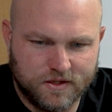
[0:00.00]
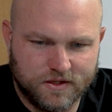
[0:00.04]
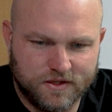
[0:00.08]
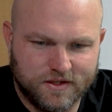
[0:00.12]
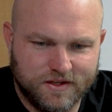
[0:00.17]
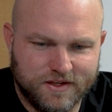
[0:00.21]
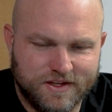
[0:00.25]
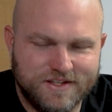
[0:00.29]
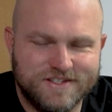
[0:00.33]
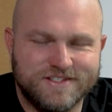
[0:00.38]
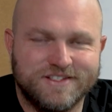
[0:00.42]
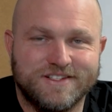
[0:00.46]

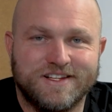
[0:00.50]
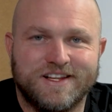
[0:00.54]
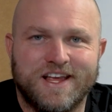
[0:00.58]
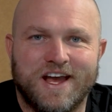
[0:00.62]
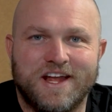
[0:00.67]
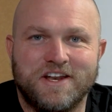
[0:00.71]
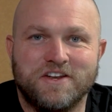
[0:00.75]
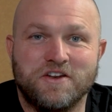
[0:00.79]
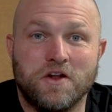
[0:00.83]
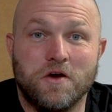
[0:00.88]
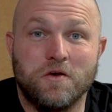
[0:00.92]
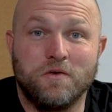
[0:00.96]
He's
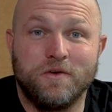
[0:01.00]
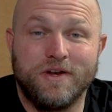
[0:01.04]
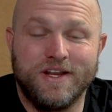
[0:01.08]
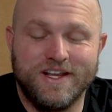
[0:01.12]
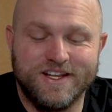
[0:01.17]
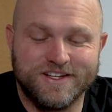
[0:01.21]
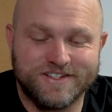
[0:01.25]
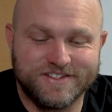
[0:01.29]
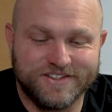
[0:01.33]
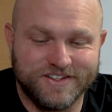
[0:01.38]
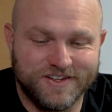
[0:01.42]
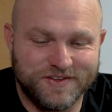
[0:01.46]
got no
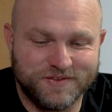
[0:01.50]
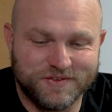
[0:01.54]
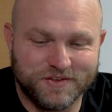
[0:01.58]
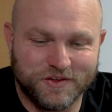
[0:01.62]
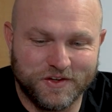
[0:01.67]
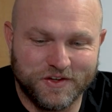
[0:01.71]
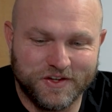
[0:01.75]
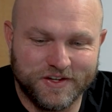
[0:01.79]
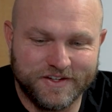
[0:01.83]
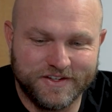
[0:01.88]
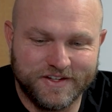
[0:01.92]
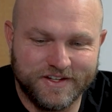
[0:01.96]
knee sleeves
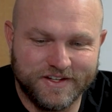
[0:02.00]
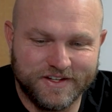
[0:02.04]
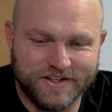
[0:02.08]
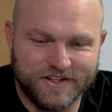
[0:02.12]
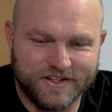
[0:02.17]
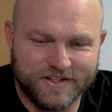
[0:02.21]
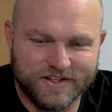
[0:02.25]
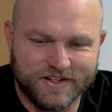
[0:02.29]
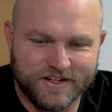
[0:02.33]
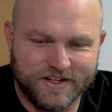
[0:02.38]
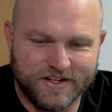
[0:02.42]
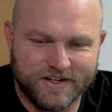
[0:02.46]
on.
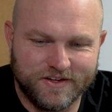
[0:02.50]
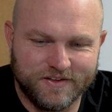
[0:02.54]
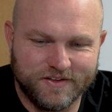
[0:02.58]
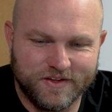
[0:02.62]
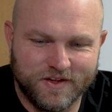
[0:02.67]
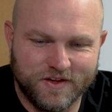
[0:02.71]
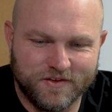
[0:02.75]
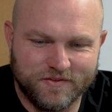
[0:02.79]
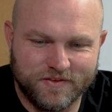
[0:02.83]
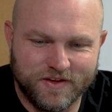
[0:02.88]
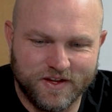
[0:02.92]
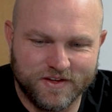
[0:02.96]
I don't
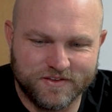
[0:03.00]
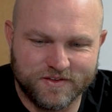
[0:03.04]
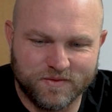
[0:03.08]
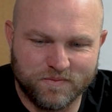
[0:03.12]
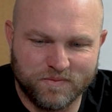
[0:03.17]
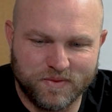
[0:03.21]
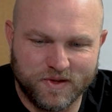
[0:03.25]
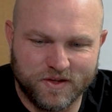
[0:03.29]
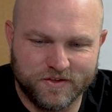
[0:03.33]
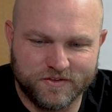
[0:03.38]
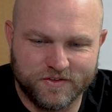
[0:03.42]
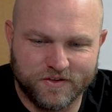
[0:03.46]
know if he has a
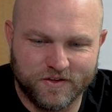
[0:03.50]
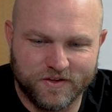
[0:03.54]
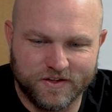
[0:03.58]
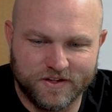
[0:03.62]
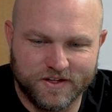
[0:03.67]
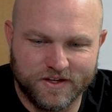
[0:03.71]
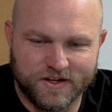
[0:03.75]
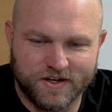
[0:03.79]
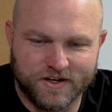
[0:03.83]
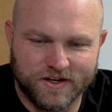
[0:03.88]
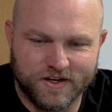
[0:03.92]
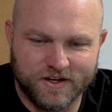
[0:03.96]
belt on
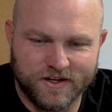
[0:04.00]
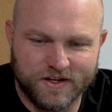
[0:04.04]
there.